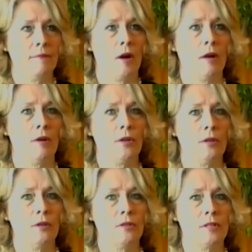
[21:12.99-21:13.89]
are
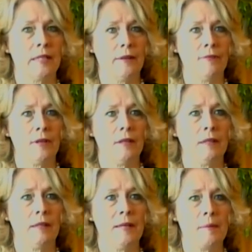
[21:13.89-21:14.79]

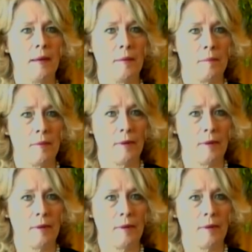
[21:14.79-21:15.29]
significantly uh,